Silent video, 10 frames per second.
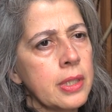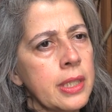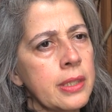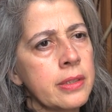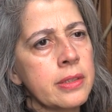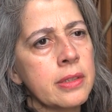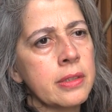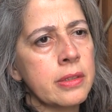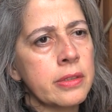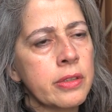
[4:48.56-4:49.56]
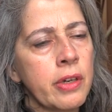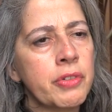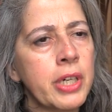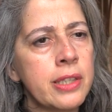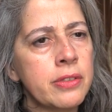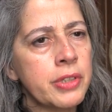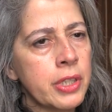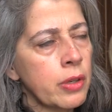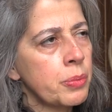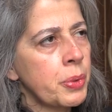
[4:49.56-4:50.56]
And so I've kind of
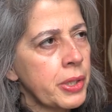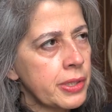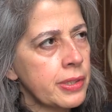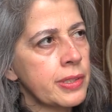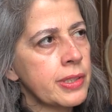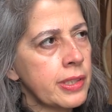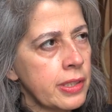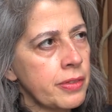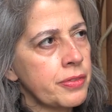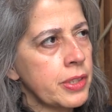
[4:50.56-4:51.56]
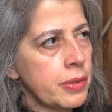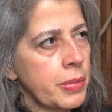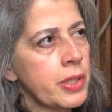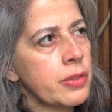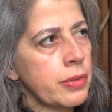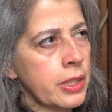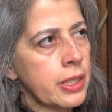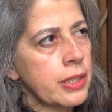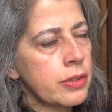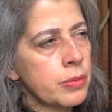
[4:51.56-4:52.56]
incorporated this idea of the
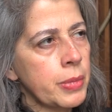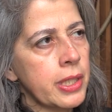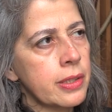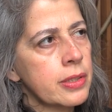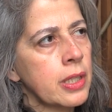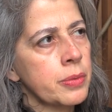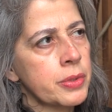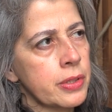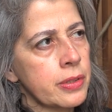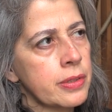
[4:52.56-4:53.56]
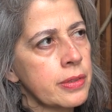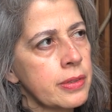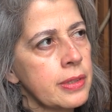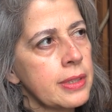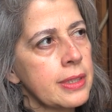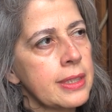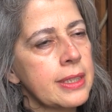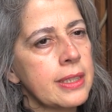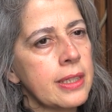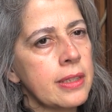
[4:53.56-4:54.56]
measuring into my sculptures.
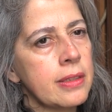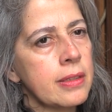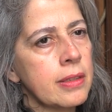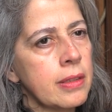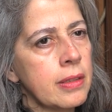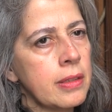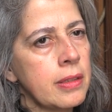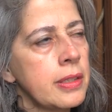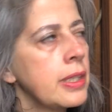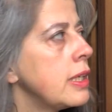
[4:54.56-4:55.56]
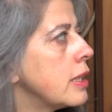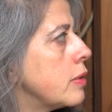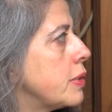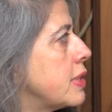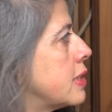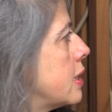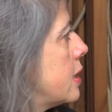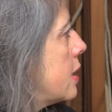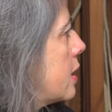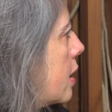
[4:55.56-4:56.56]
And here we
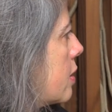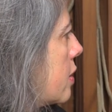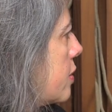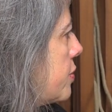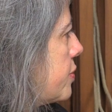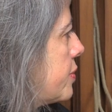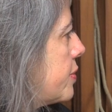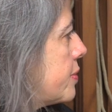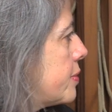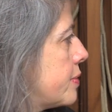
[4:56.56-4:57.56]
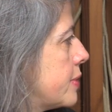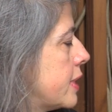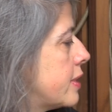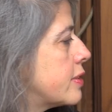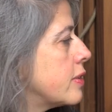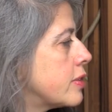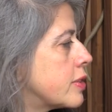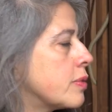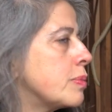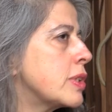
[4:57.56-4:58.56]
see a lot of, it's not
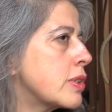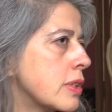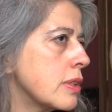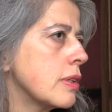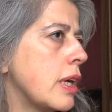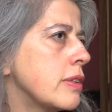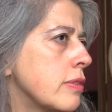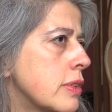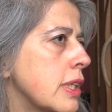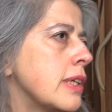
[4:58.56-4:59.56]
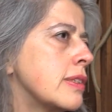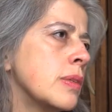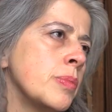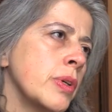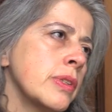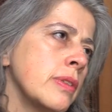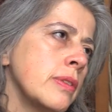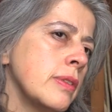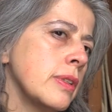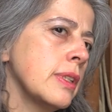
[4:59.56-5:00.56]
so much, I don't think it's
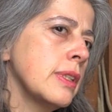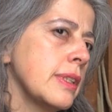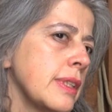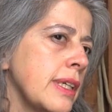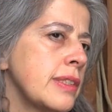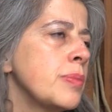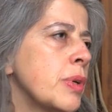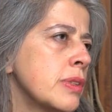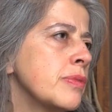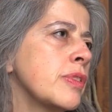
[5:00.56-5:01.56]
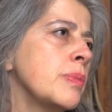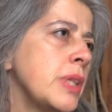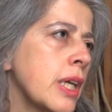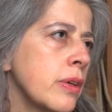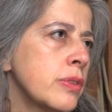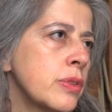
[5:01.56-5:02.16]
important for me how